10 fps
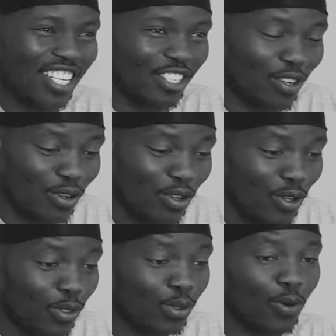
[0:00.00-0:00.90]
You know.
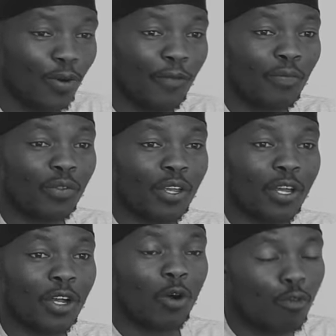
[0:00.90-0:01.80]
Yeah. So,
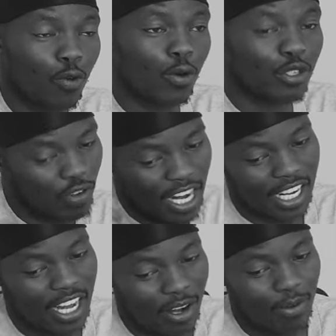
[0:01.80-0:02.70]
of course, right
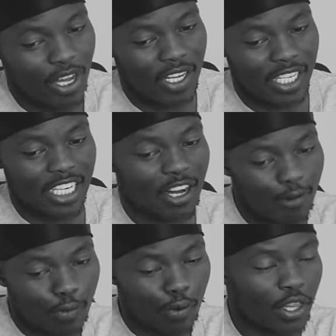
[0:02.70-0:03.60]
now we are in
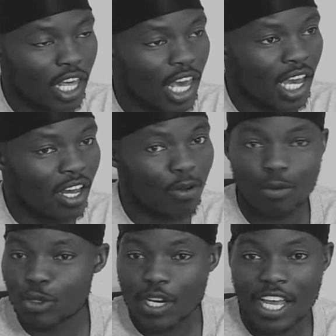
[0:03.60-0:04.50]
our fourth year.
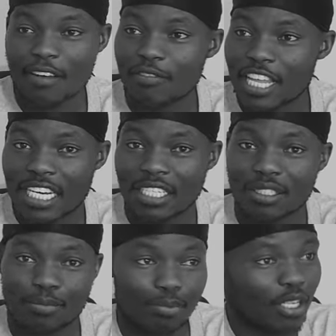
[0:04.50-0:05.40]
We don't have
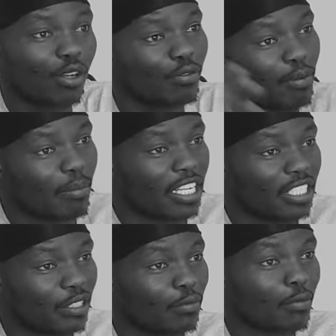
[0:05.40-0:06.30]
that big of a
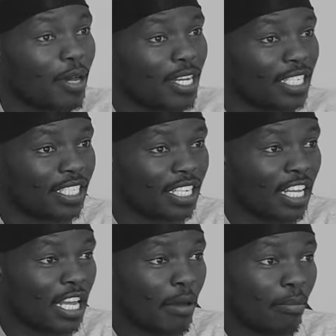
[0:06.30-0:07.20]
budget for
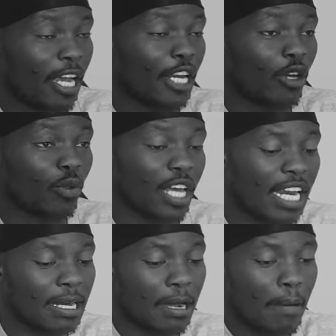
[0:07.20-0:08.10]
marketing, yeah. but I know
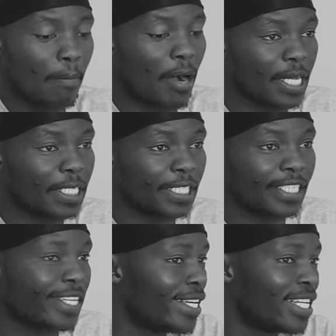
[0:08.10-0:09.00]
that
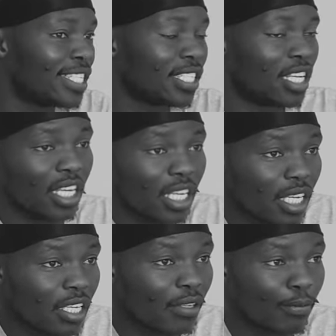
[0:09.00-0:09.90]
marketing is
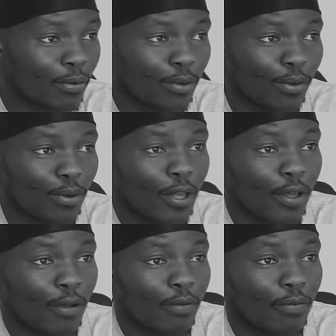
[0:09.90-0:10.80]
key for right.
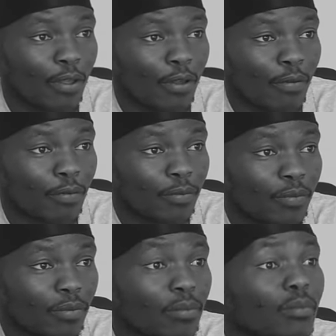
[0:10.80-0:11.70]
one day you
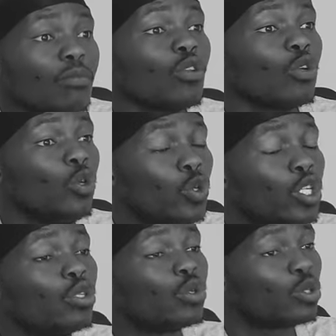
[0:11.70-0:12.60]
need to you
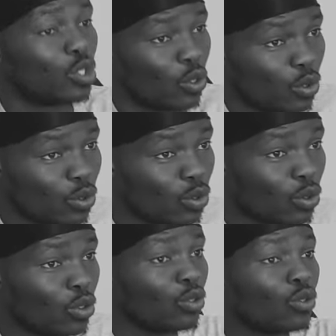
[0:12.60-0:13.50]
need to, to know do that
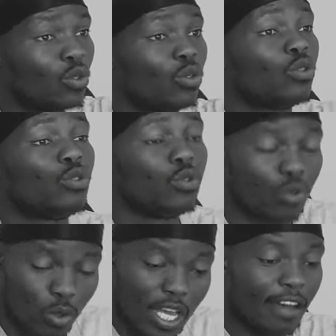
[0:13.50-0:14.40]
360 as well
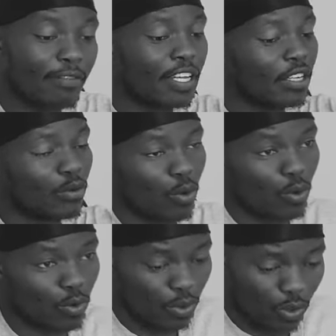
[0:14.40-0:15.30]
to have that
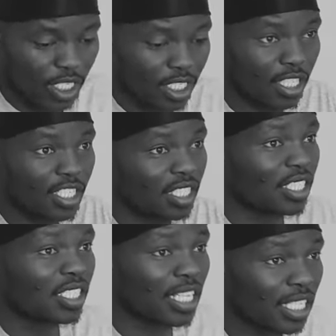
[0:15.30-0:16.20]
whole
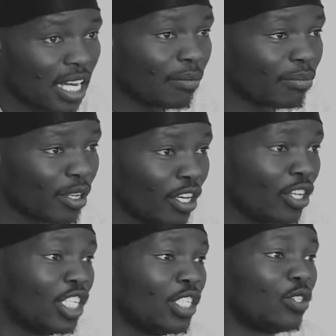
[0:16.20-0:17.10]
360 set up
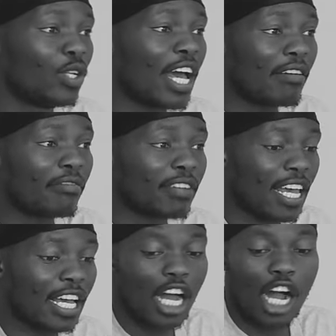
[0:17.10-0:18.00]
you need to have
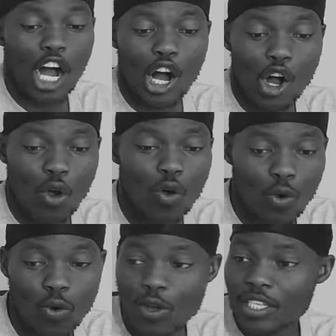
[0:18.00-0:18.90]
like a
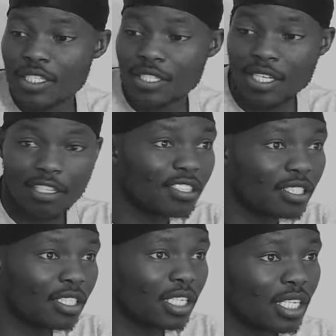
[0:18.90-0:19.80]
whole
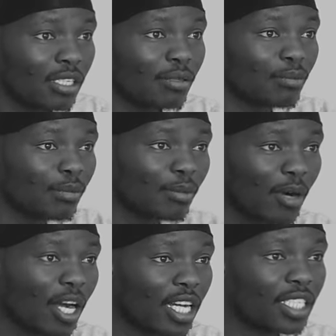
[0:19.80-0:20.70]
sales team
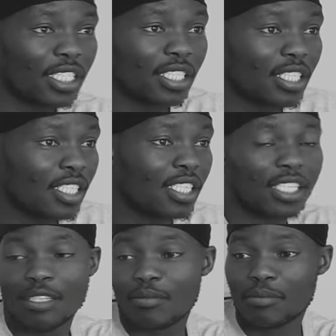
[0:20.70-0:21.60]
marketing
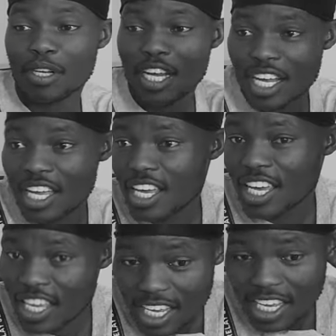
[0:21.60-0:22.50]
team
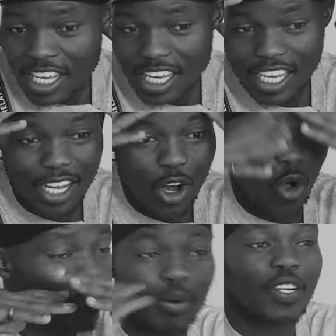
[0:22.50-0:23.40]
uh,
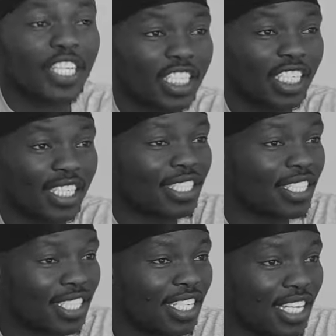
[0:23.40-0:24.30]

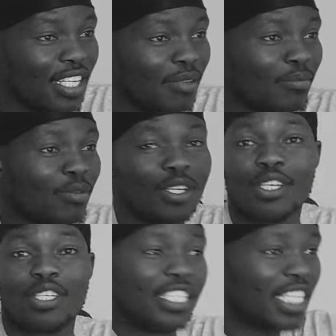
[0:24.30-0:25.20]
operations team
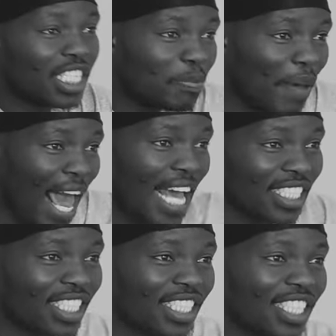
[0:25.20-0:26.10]
yeah.
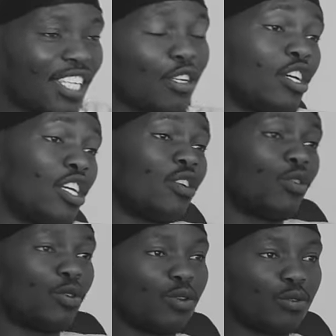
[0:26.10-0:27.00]
dispatch and, and
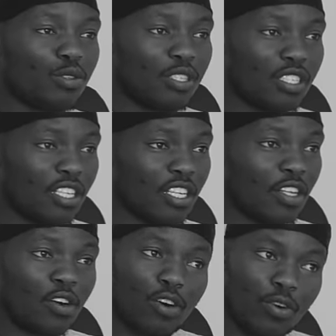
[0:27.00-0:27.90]
all those all of that
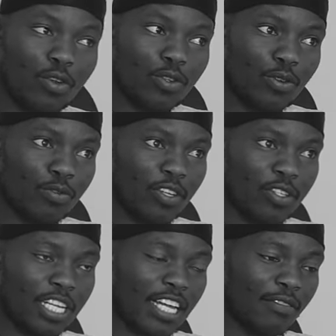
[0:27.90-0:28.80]
kind of, all of
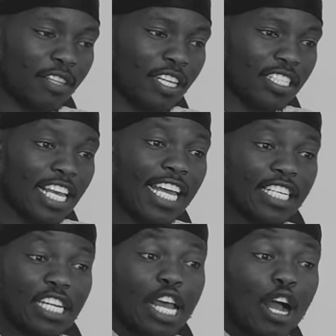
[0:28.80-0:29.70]
those kind of things
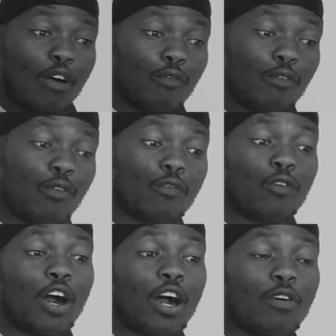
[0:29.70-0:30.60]
and for
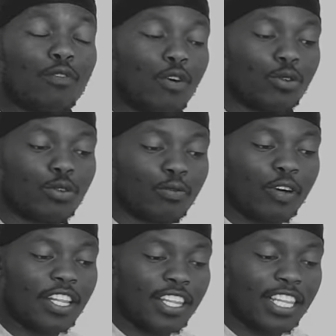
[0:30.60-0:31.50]
for also
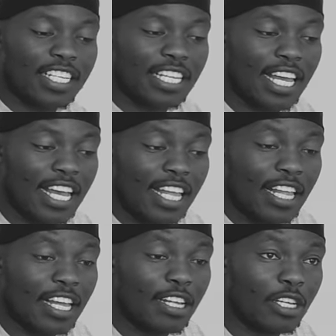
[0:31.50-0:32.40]
for other things like
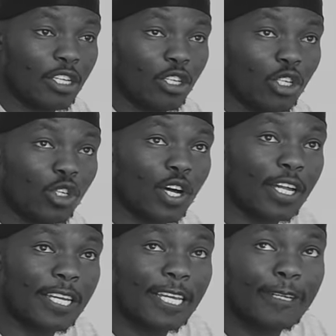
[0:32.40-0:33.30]
you
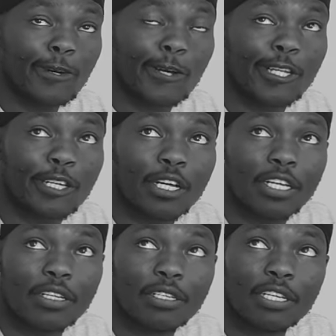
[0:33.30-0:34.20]
know in
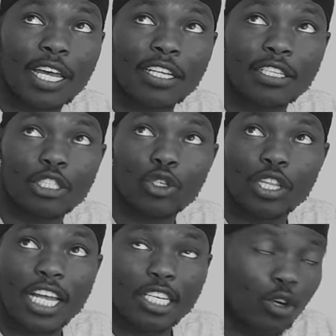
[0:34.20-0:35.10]
in like
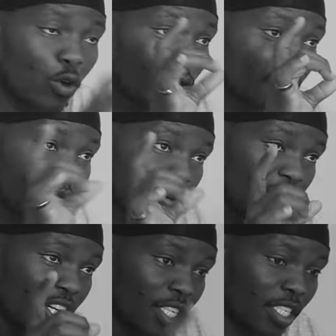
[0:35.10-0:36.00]
during that covid
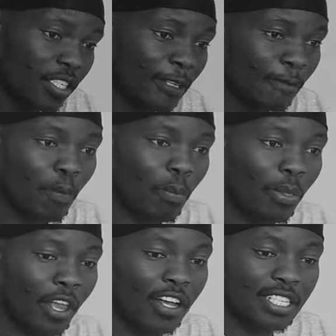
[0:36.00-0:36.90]
period
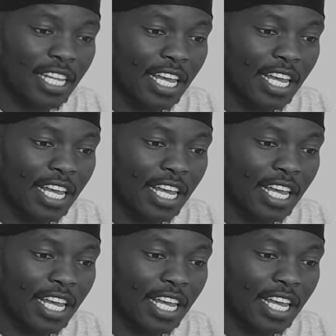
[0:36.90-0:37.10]
I was yeah.